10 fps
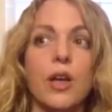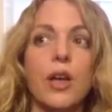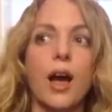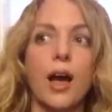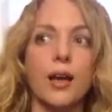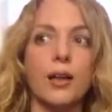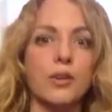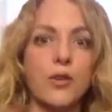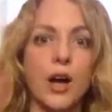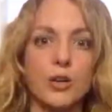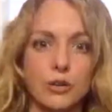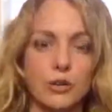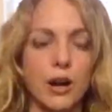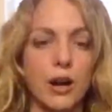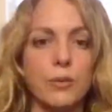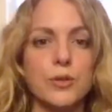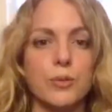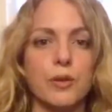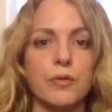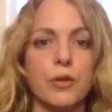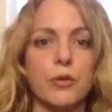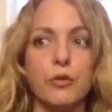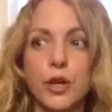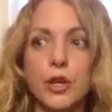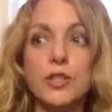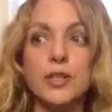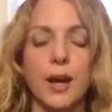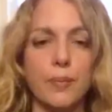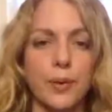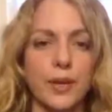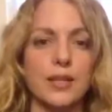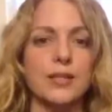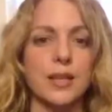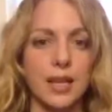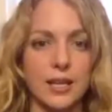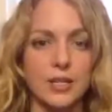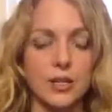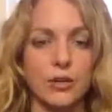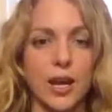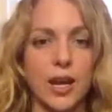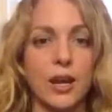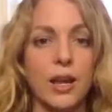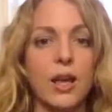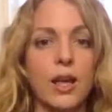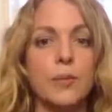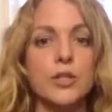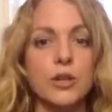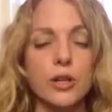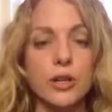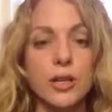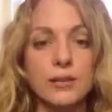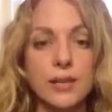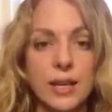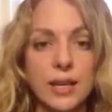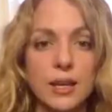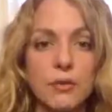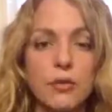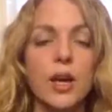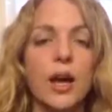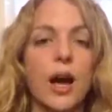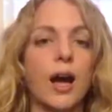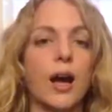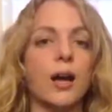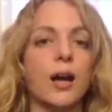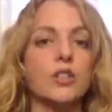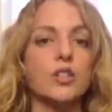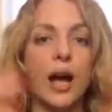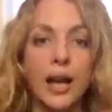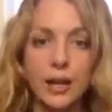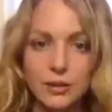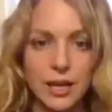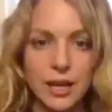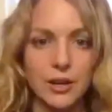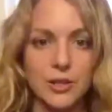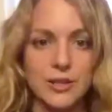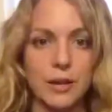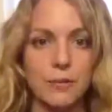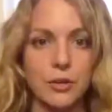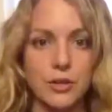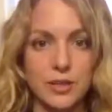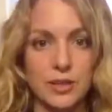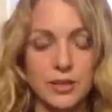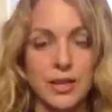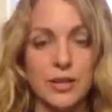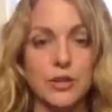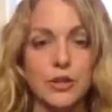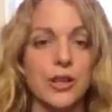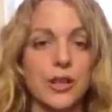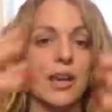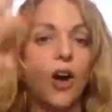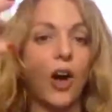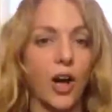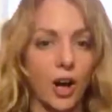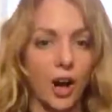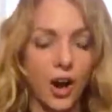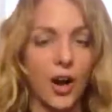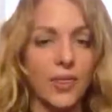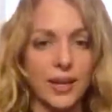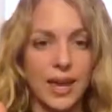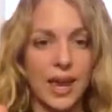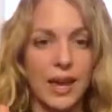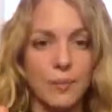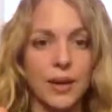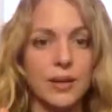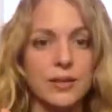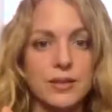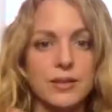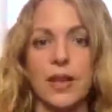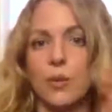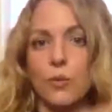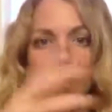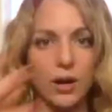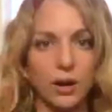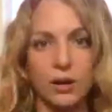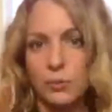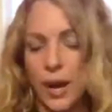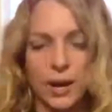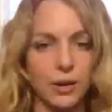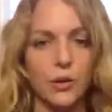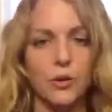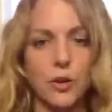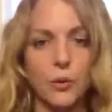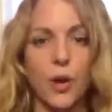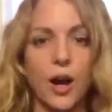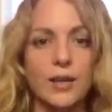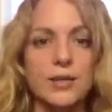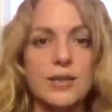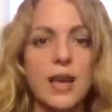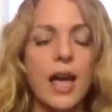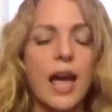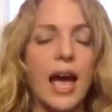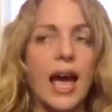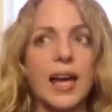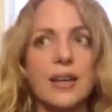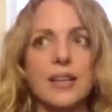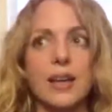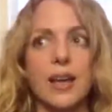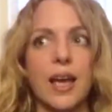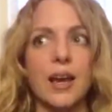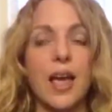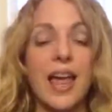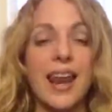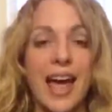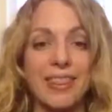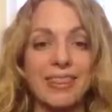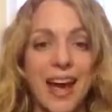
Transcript: Yvon Chouinard was one of the first companies to integrate maternity leave, child care centers like on the campus, like where Patagonia was. And at that